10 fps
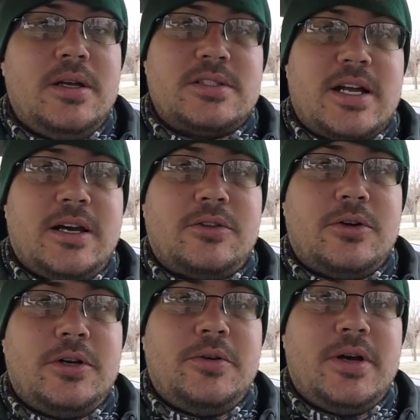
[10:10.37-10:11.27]
It's nine
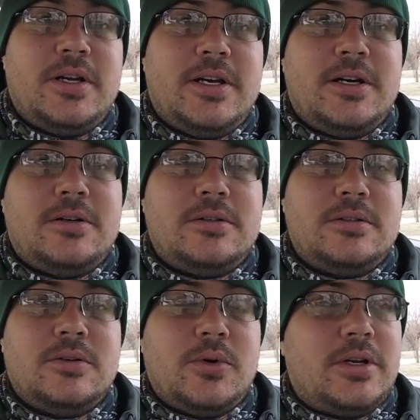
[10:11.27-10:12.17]
thirty right now.
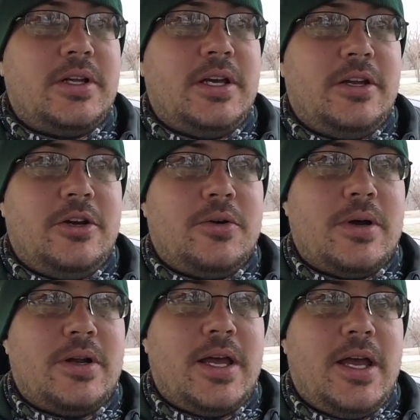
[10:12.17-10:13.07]
I wanted to get here
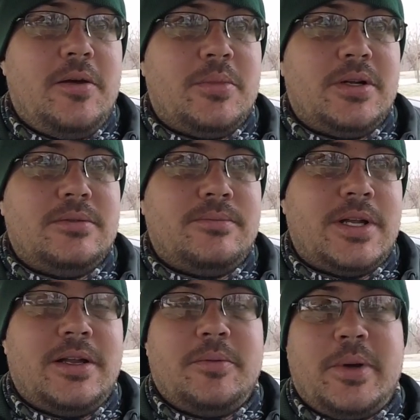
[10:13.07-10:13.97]
around eight, but
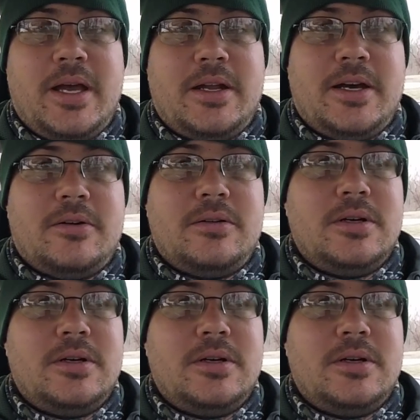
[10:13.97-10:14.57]
that didn't pan out.